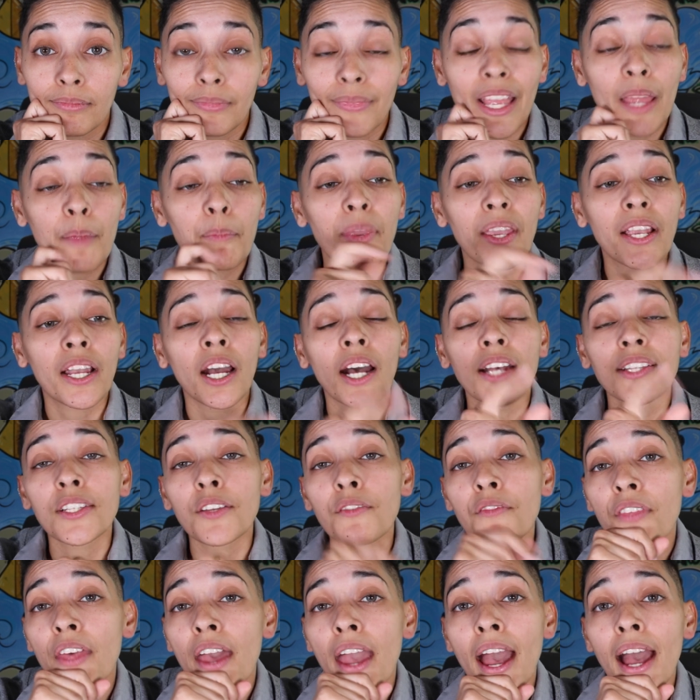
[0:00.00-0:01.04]
And because
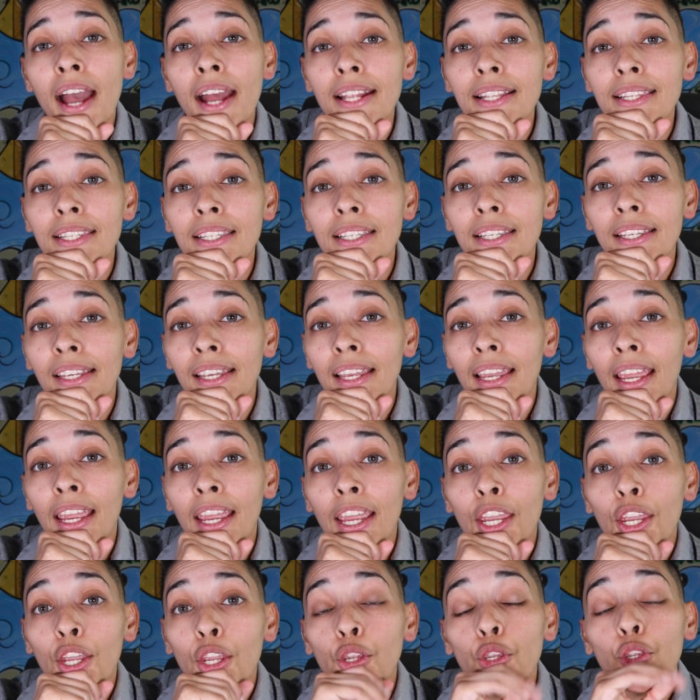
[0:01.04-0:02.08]
of that,
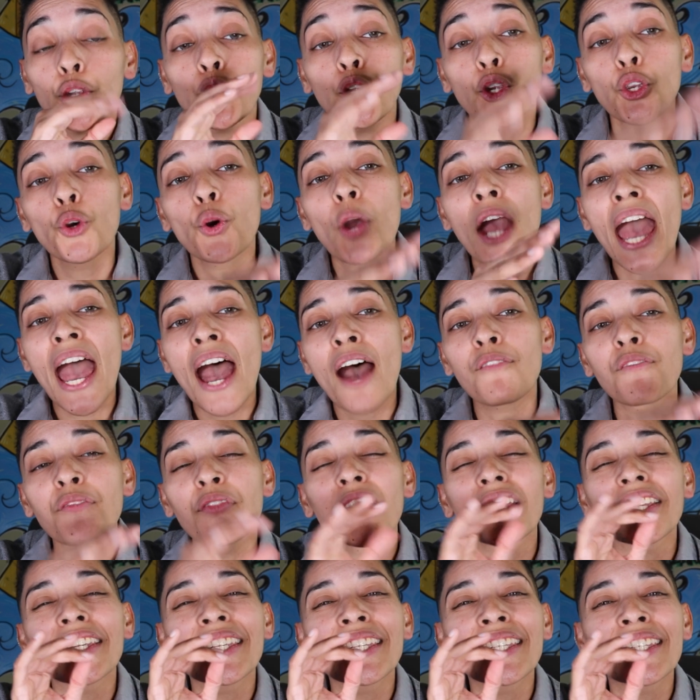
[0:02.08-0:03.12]
you have
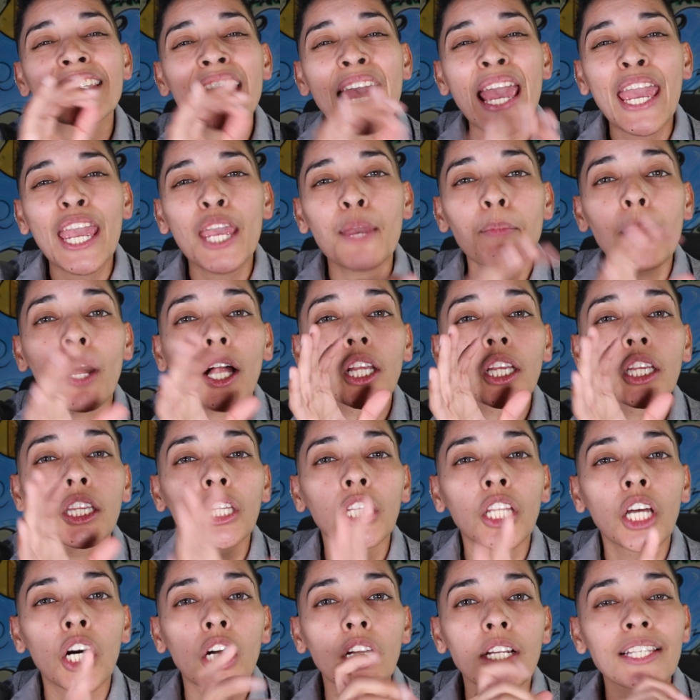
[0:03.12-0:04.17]
the same
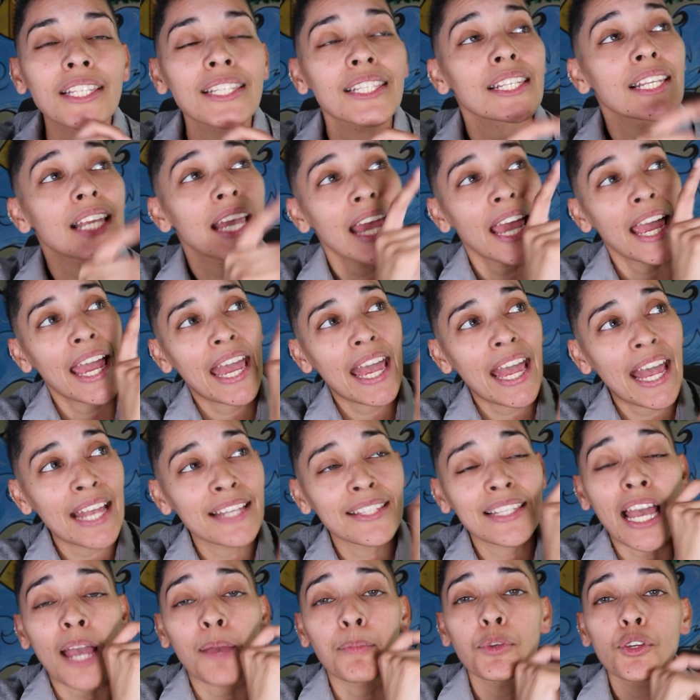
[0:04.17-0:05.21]
looks
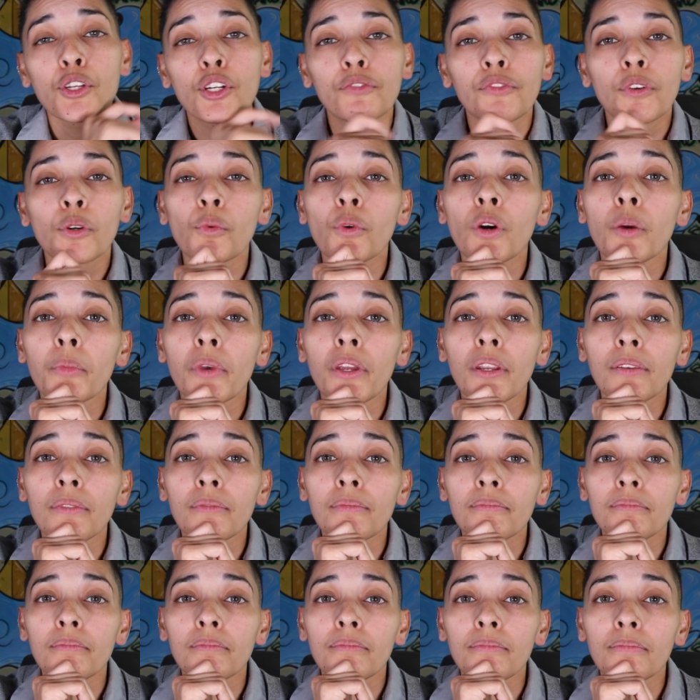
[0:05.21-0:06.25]
as that beautiful woman
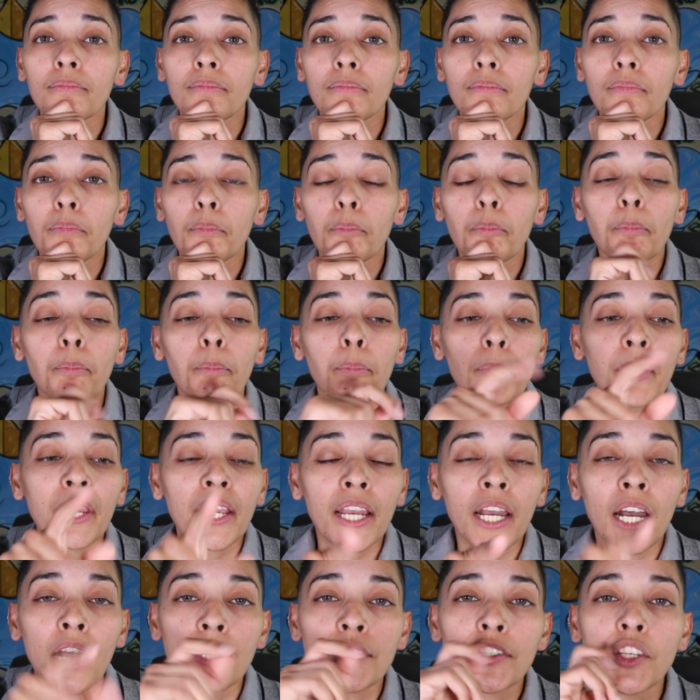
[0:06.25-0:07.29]

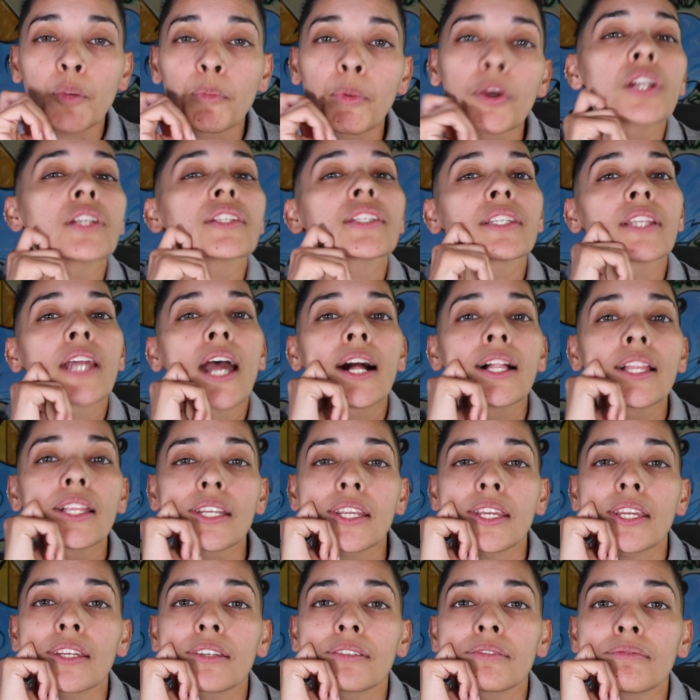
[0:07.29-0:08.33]
because of your
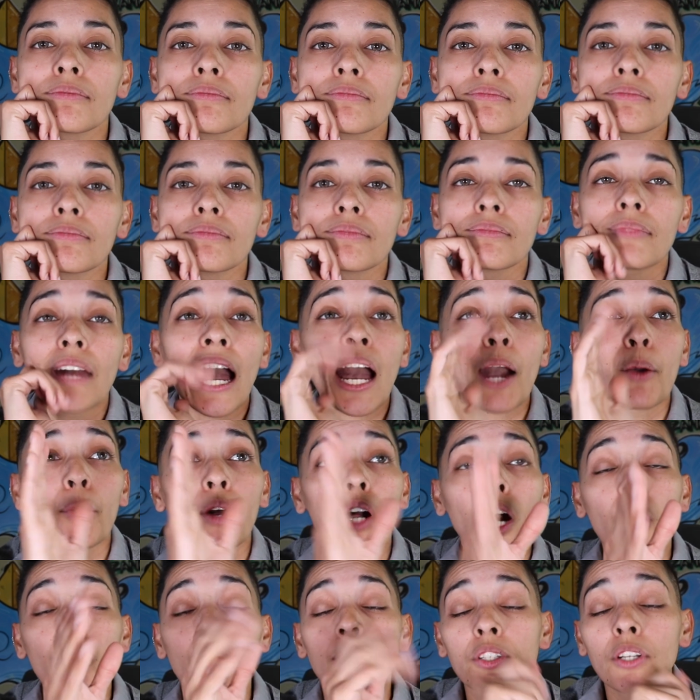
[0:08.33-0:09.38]
personality. I will
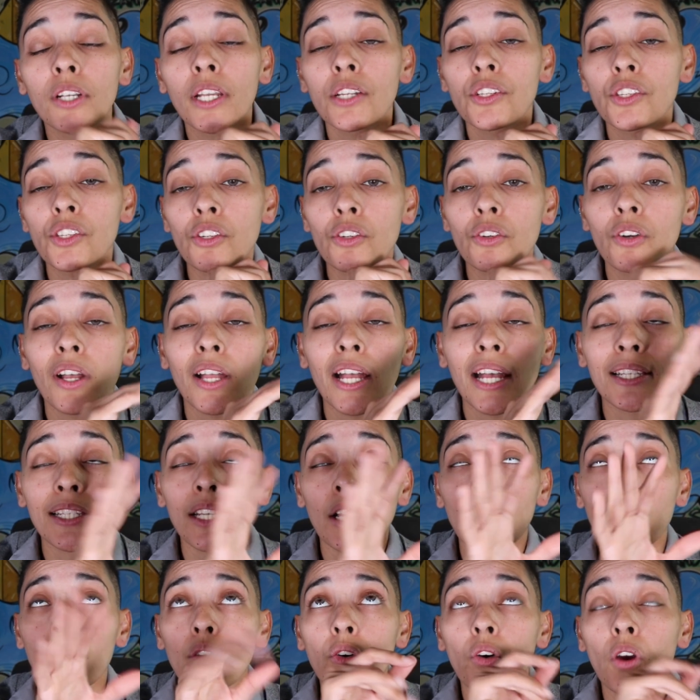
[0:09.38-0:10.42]
always look at you as
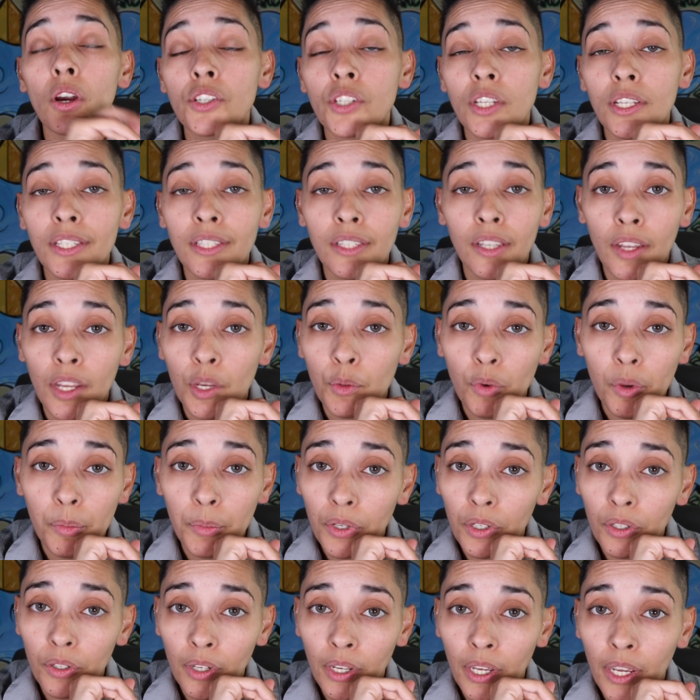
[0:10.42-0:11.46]
a gorgeous, stunning
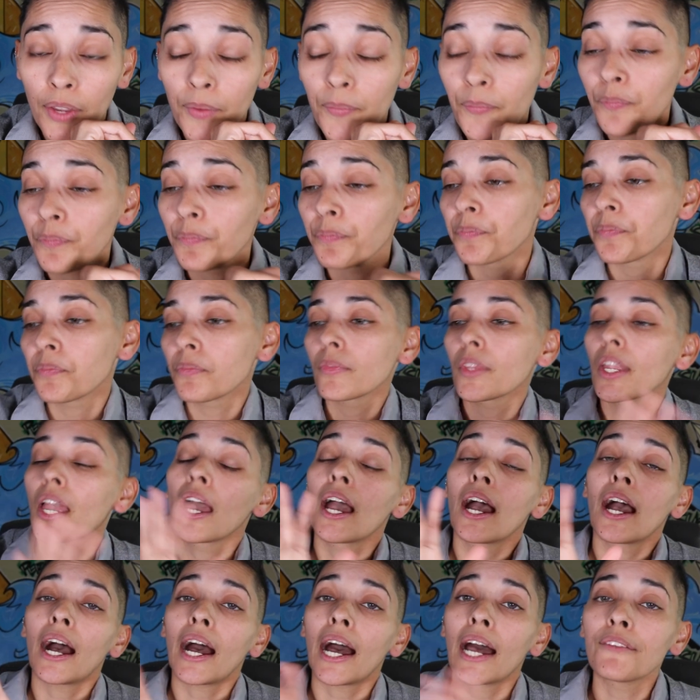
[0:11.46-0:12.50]
woman, okay?
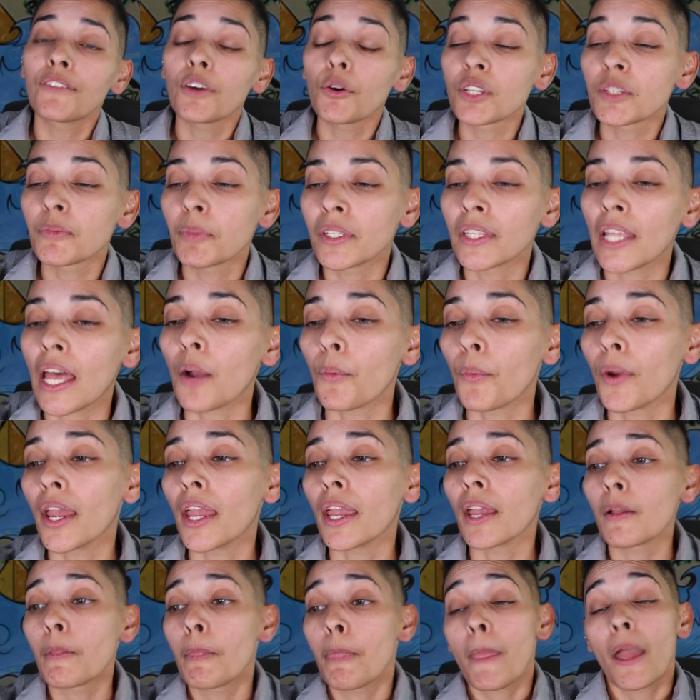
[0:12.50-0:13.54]
I've always been that
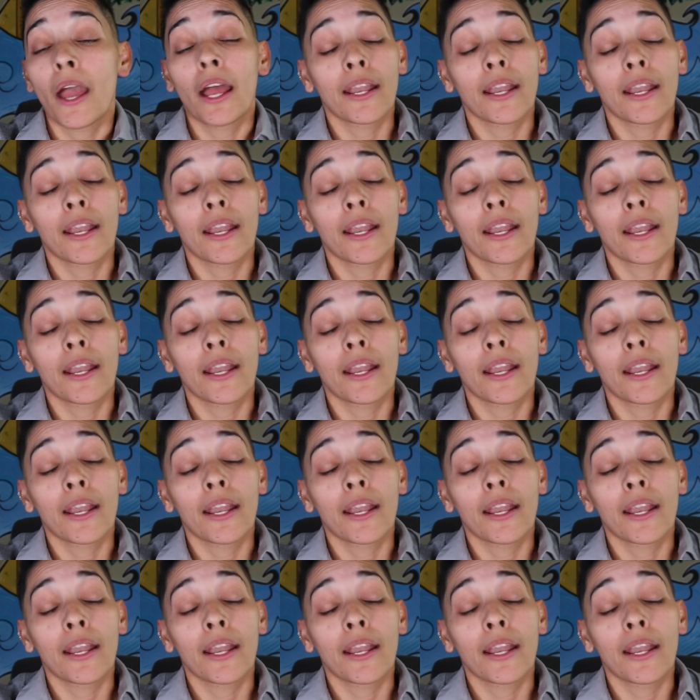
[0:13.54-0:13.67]
way.